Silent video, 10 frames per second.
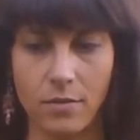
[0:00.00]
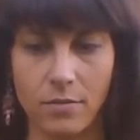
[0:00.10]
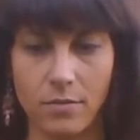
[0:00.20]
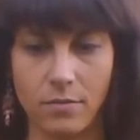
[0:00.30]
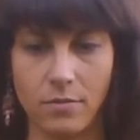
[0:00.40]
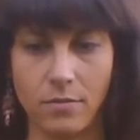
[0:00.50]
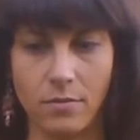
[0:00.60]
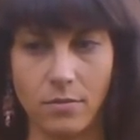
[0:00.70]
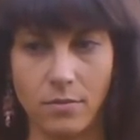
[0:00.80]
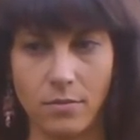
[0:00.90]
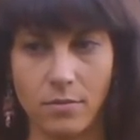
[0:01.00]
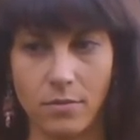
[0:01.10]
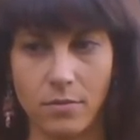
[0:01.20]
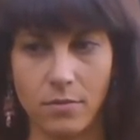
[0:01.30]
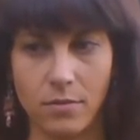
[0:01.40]

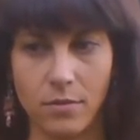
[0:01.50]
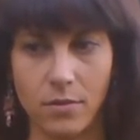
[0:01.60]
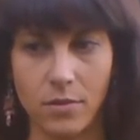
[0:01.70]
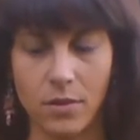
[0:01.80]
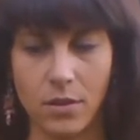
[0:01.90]
(silence)